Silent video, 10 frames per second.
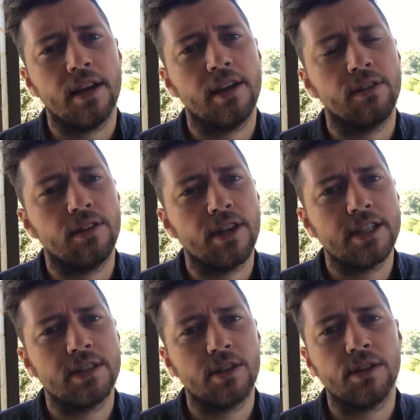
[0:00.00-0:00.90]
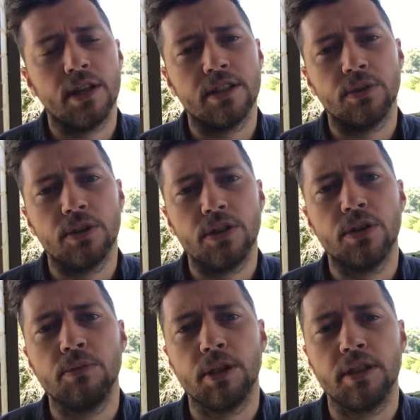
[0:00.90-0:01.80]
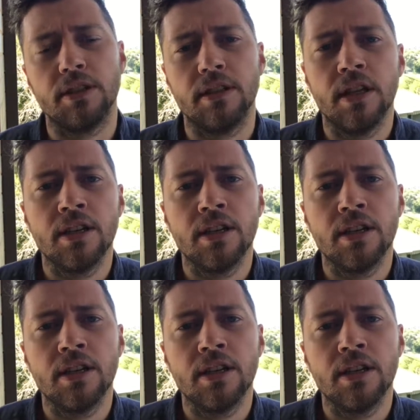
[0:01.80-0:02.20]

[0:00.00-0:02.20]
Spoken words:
ever invest into a $2 million